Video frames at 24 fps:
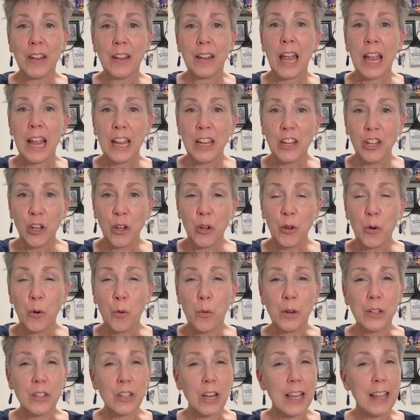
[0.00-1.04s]
AU,
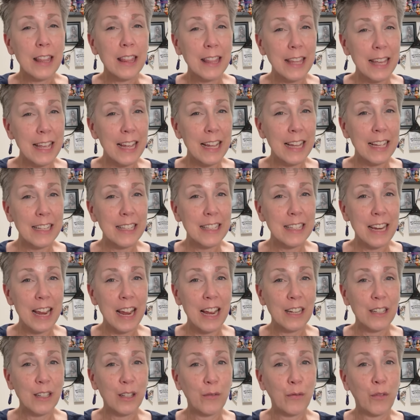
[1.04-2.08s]
which I think
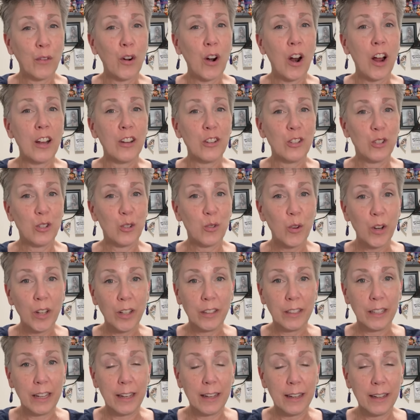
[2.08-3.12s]
stands for
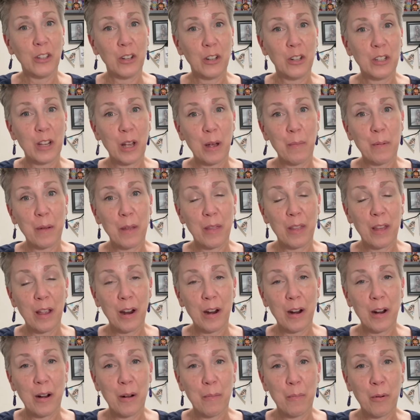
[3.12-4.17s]
Australia. Looked up
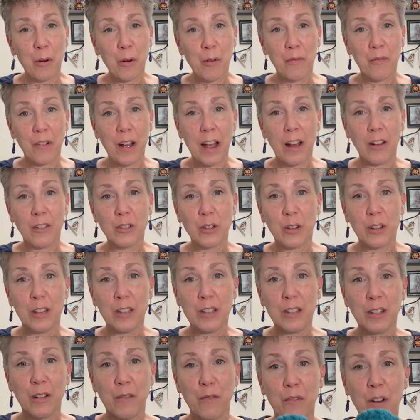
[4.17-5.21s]
their profile, so this
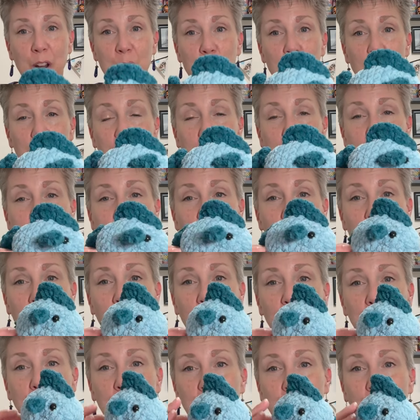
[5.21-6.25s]
is a free one that I got
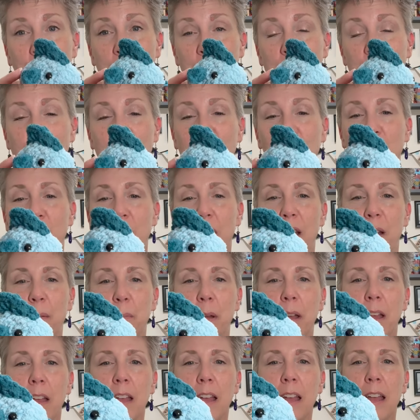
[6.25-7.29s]
off of Instagram.
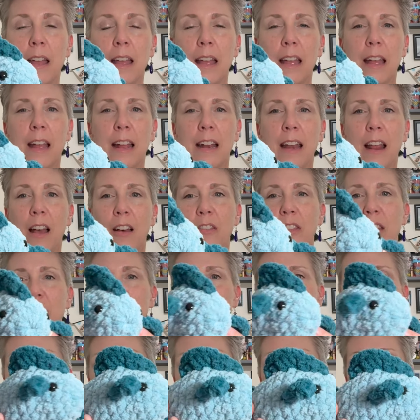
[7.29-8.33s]
Now this
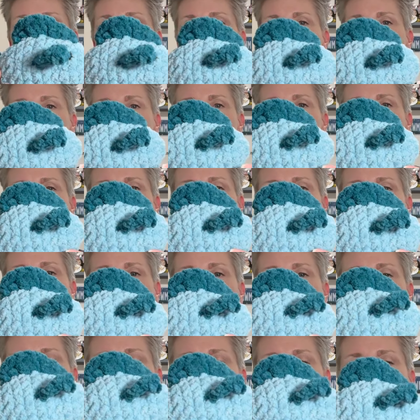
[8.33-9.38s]
fish, I
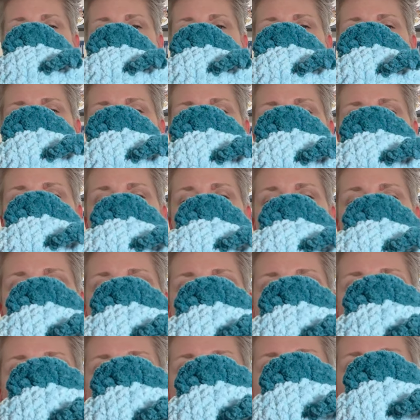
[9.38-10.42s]
decided to make it
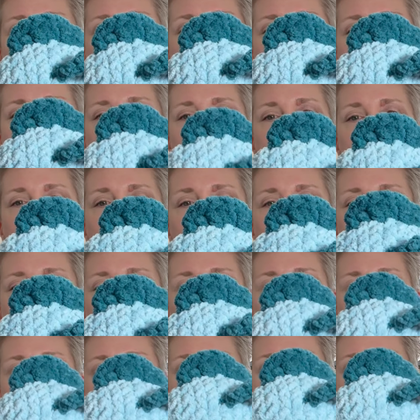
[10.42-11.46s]
out
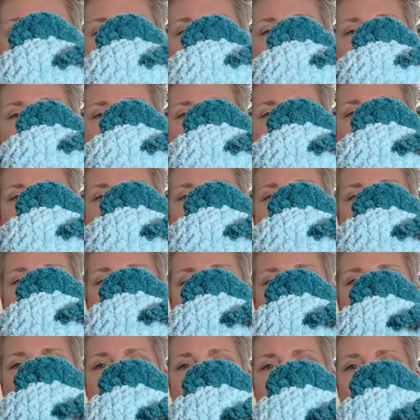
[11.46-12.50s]
of
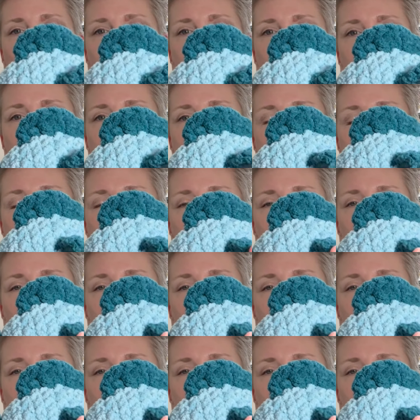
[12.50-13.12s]
Bernat blanket